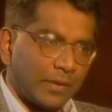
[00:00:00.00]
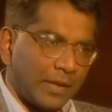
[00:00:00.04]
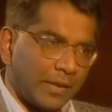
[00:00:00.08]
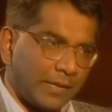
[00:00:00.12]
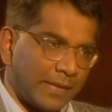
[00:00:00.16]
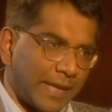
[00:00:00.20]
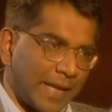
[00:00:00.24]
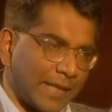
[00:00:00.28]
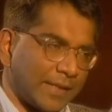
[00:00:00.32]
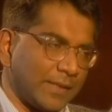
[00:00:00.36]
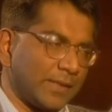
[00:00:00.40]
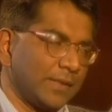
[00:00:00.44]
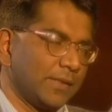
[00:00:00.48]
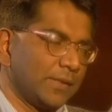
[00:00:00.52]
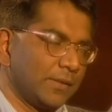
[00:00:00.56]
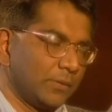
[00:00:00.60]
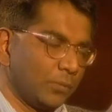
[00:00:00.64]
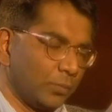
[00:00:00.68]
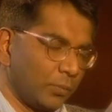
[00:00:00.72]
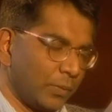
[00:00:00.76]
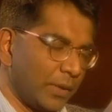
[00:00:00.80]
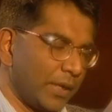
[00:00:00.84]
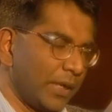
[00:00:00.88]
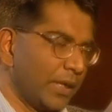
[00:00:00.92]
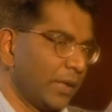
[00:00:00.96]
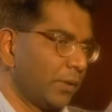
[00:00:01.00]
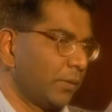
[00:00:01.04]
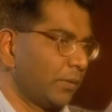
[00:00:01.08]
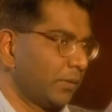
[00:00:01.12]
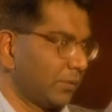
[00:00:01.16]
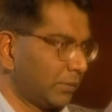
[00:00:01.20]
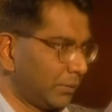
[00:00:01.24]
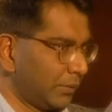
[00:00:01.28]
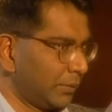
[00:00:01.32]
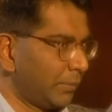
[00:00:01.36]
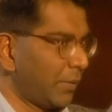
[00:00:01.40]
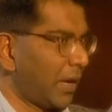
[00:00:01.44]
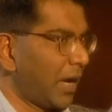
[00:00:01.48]
in that way,
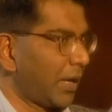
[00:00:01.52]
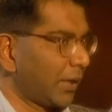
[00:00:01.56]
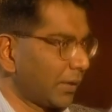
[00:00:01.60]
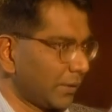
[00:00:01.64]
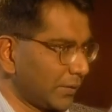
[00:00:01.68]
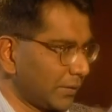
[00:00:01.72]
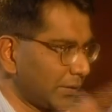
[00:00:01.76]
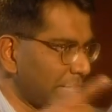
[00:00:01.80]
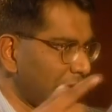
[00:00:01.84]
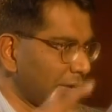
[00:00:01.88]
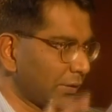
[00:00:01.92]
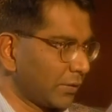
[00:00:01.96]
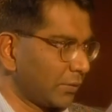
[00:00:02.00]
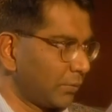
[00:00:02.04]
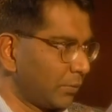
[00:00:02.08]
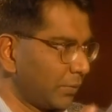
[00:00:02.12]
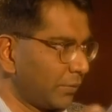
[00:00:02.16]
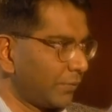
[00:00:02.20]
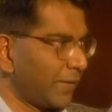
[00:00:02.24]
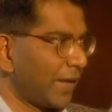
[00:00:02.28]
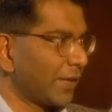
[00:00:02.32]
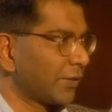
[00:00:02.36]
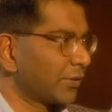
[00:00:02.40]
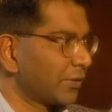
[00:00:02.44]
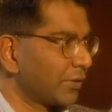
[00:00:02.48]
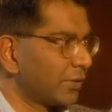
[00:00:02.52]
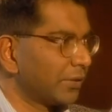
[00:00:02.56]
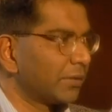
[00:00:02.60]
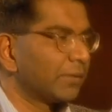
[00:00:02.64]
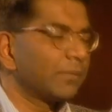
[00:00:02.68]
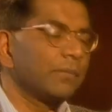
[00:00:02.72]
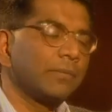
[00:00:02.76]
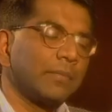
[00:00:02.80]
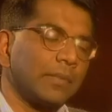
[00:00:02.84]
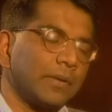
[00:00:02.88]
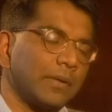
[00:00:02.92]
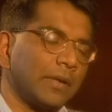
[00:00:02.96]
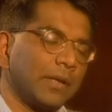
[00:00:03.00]
the market is actually, we've actually
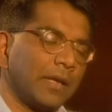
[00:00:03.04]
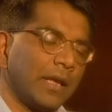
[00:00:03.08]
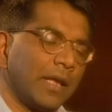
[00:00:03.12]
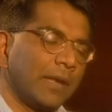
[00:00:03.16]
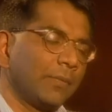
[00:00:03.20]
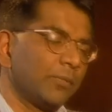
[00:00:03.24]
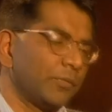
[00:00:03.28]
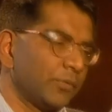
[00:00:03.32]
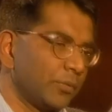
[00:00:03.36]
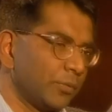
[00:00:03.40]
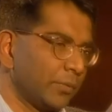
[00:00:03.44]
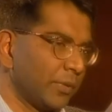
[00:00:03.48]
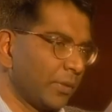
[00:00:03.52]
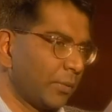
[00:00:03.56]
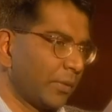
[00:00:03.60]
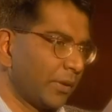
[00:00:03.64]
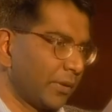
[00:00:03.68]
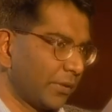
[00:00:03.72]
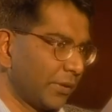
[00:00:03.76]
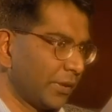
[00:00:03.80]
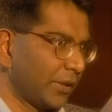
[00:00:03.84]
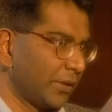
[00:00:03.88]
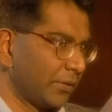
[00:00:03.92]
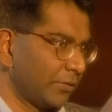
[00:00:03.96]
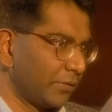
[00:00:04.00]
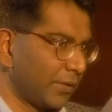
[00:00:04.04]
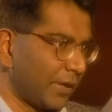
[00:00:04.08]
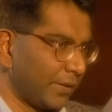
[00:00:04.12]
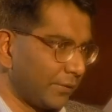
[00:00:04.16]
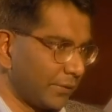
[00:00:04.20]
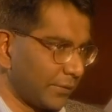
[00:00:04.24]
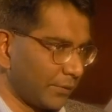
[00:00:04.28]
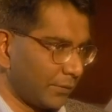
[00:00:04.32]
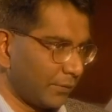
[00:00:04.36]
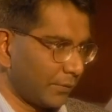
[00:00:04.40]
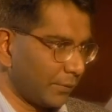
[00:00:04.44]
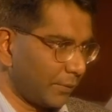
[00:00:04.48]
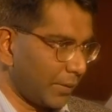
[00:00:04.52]
helped to be one of the key
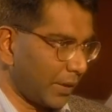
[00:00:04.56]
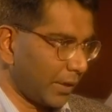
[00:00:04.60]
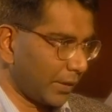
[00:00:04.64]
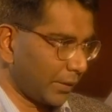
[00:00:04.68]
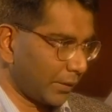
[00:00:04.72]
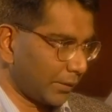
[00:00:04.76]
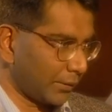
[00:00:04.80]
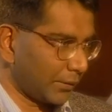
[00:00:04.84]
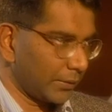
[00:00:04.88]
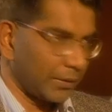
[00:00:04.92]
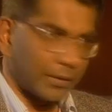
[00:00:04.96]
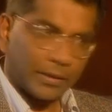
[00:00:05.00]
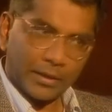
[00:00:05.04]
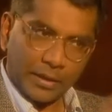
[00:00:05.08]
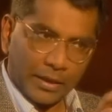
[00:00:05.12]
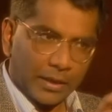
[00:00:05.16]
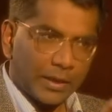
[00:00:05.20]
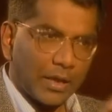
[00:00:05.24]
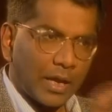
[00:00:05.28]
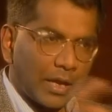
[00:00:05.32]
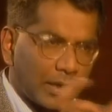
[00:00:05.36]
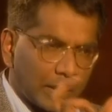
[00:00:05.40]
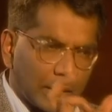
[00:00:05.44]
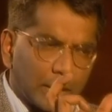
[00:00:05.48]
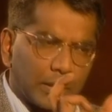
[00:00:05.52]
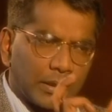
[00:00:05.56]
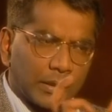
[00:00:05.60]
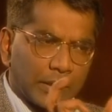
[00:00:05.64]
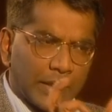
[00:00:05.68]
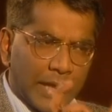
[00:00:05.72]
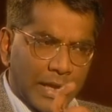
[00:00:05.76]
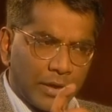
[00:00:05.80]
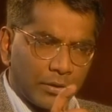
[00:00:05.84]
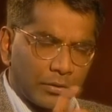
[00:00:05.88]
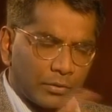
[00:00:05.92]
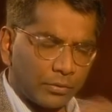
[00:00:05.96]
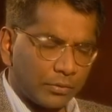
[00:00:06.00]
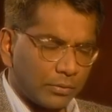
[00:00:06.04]
drivers of the market in our little
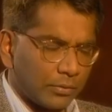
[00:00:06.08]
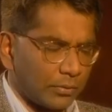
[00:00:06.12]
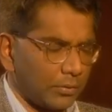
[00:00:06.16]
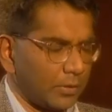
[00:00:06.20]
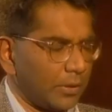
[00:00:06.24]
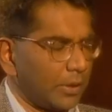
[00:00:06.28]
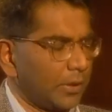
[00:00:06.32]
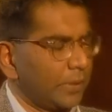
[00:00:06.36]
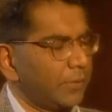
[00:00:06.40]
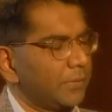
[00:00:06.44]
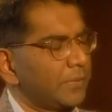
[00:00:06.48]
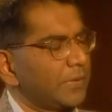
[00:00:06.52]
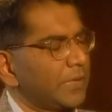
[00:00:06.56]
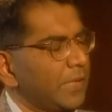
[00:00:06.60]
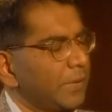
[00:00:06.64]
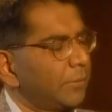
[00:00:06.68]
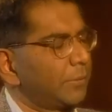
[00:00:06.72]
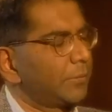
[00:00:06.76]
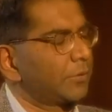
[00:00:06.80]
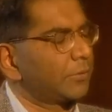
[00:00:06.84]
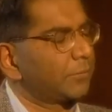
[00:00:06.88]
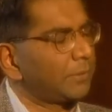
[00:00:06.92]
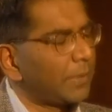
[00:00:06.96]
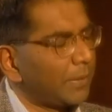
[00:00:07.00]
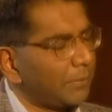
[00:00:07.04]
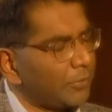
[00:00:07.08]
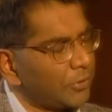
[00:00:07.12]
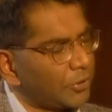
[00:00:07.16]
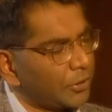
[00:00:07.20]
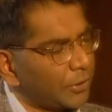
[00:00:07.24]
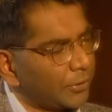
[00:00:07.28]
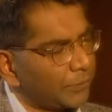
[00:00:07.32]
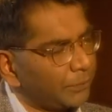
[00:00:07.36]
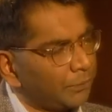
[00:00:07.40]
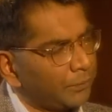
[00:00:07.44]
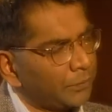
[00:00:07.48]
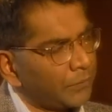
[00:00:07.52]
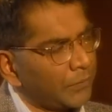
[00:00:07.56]
narrow segment of
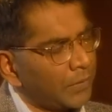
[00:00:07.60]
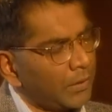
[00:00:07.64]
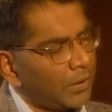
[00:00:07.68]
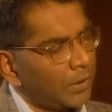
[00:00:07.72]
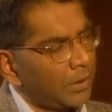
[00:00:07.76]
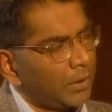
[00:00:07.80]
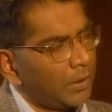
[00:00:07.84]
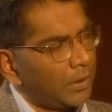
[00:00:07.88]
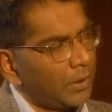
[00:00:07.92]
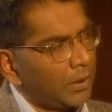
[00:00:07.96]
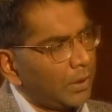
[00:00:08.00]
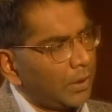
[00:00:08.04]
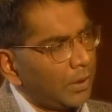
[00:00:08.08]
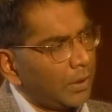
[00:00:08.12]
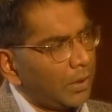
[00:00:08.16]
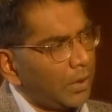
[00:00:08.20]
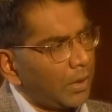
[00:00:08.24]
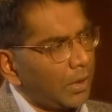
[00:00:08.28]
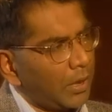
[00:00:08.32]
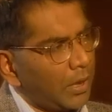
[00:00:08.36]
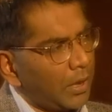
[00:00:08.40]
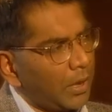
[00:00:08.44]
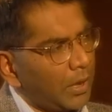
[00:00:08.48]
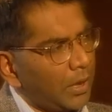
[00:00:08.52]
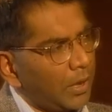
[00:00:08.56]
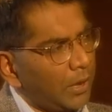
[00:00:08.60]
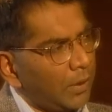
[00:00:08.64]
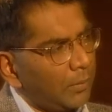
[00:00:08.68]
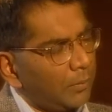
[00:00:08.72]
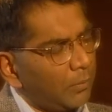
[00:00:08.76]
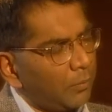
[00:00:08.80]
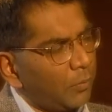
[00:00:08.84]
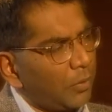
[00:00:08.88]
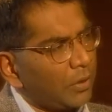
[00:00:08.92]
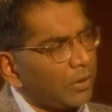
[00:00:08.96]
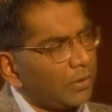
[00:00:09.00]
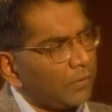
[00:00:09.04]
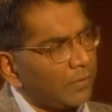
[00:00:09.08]
publishing.
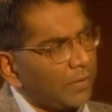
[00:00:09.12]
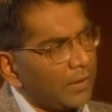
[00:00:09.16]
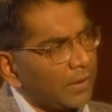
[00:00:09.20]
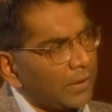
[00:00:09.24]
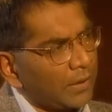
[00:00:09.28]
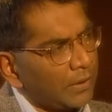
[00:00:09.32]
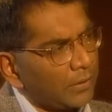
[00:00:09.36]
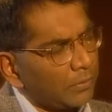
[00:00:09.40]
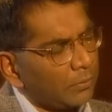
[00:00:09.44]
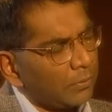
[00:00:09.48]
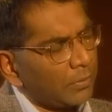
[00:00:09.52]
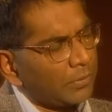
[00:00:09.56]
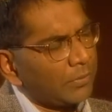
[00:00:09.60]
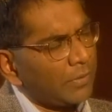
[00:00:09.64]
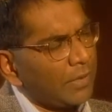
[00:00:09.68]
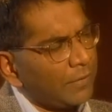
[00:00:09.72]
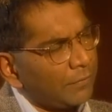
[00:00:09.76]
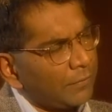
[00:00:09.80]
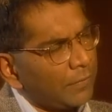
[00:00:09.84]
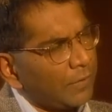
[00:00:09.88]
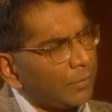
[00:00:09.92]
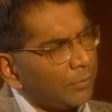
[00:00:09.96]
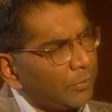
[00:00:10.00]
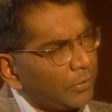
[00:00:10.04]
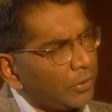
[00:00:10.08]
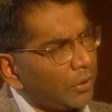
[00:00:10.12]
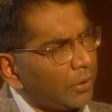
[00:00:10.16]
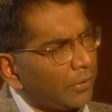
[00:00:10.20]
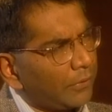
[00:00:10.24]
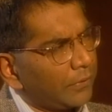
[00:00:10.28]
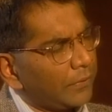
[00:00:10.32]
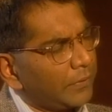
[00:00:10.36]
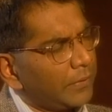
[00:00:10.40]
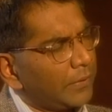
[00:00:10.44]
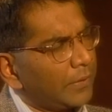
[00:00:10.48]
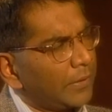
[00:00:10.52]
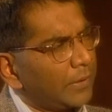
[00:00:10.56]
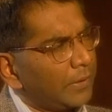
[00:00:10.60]
What do I feel
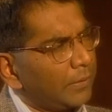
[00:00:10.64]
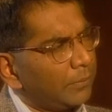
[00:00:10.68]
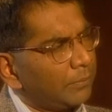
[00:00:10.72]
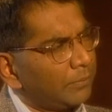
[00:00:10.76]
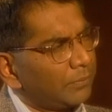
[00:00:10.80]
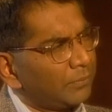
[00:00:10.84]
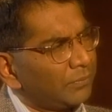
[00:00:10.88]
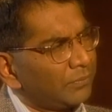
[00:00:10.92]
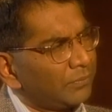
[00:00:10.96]
beyond the